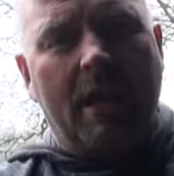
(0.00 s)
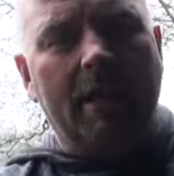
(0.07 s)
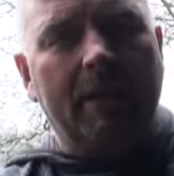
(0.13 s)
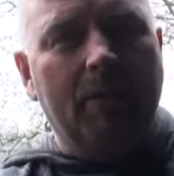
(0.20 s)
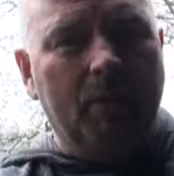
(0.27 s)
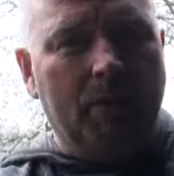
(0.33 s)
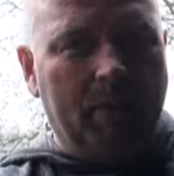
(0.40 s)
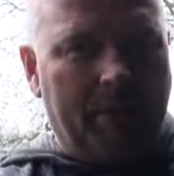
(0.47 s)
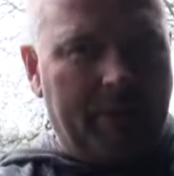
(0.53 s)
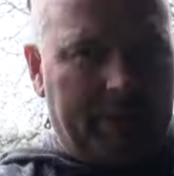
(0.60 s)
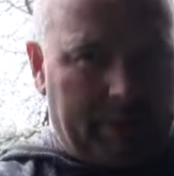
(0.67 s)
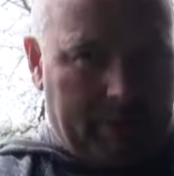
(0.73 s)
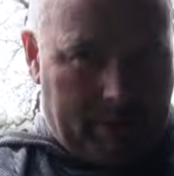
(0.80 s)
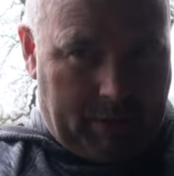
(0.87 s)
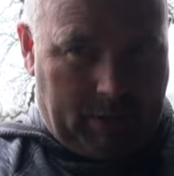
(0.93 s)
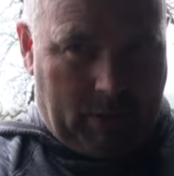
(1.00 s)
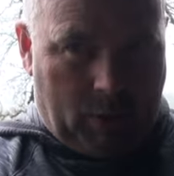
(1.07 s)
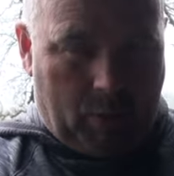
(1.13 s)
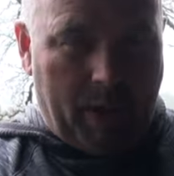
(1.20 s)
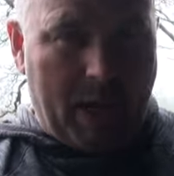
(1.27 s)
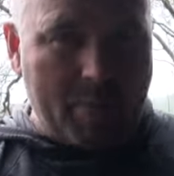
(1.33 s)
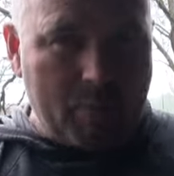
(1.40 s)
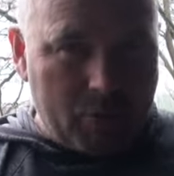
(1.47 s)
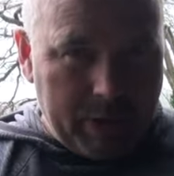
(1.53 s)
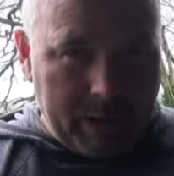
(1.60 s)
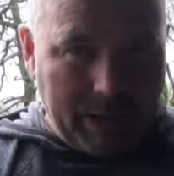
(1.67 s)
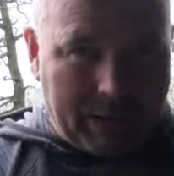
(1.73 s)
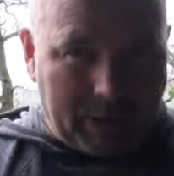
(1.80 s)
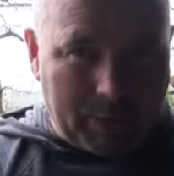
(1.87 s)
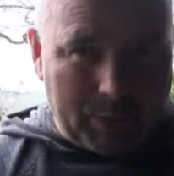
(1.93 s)
I know that when I'm
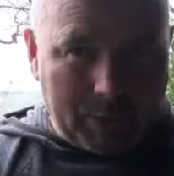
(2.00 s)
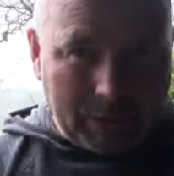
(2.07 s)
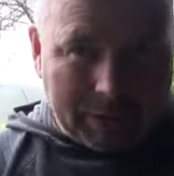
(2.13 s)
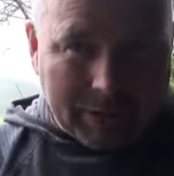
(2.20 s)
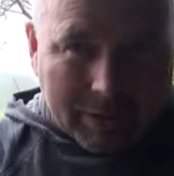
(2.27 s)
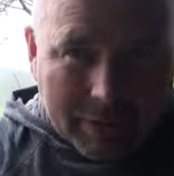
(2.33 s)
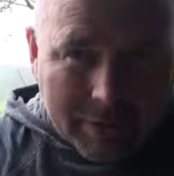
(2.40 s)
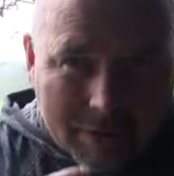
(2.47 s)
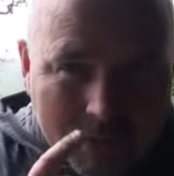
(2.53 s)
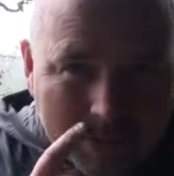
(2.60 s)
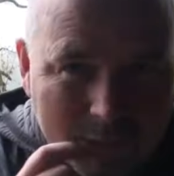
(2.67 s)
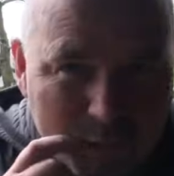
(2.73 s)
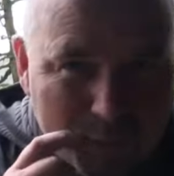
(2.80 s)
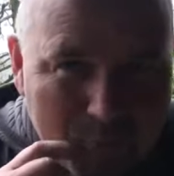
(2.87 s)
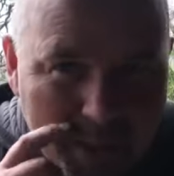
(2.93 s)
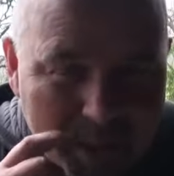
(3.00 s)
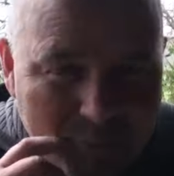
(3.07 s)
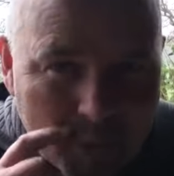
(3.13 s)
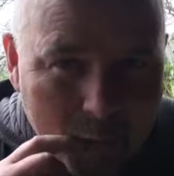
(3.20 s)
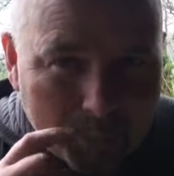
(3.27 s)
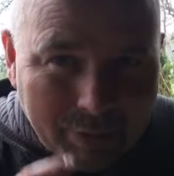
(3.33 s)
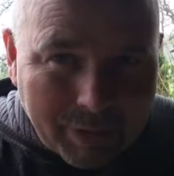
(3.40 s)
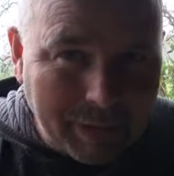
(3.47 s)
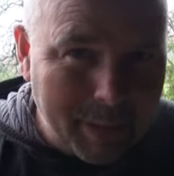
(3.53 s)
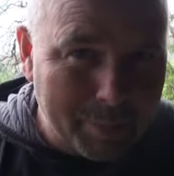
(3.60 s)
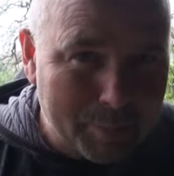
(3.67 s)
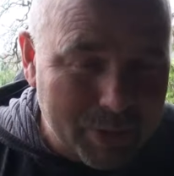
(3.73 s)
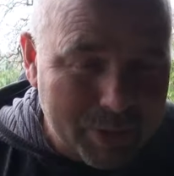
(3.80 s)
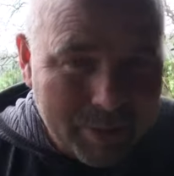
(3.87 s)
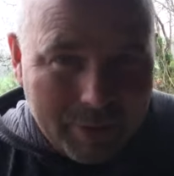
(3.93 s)
really cold, these big rubbery
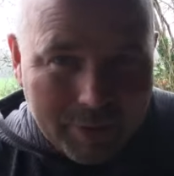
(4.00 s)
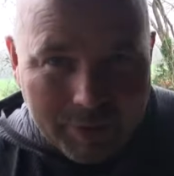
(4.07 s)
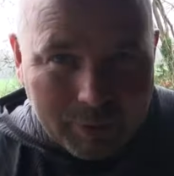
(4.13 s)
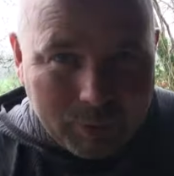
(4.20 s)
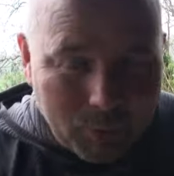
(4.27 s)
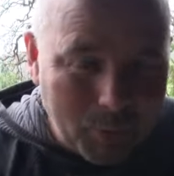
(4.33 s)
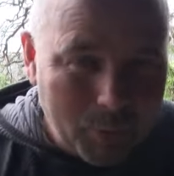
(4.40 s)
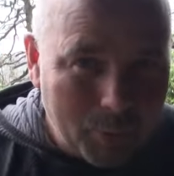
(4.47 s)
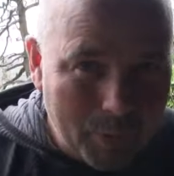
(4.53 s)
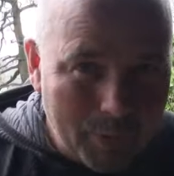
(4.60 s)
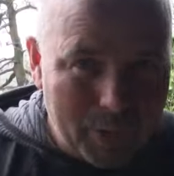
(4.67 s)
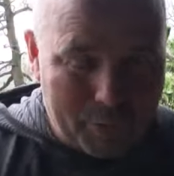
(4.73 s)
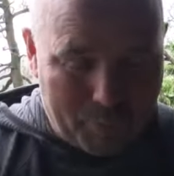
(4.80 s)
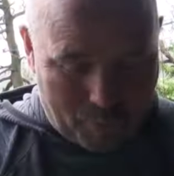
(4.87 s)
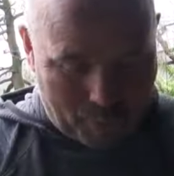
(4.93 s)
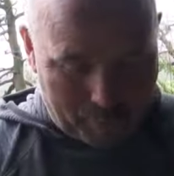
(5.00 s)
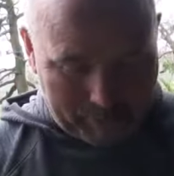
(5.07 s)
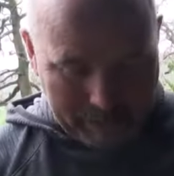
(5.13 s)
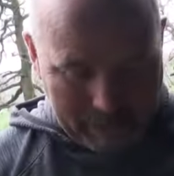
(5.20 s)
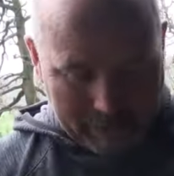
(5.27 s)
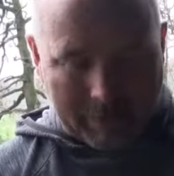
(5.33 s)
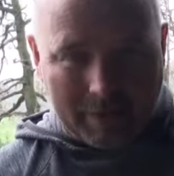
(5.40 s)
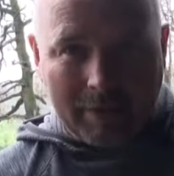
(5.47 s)
lips don't work properly,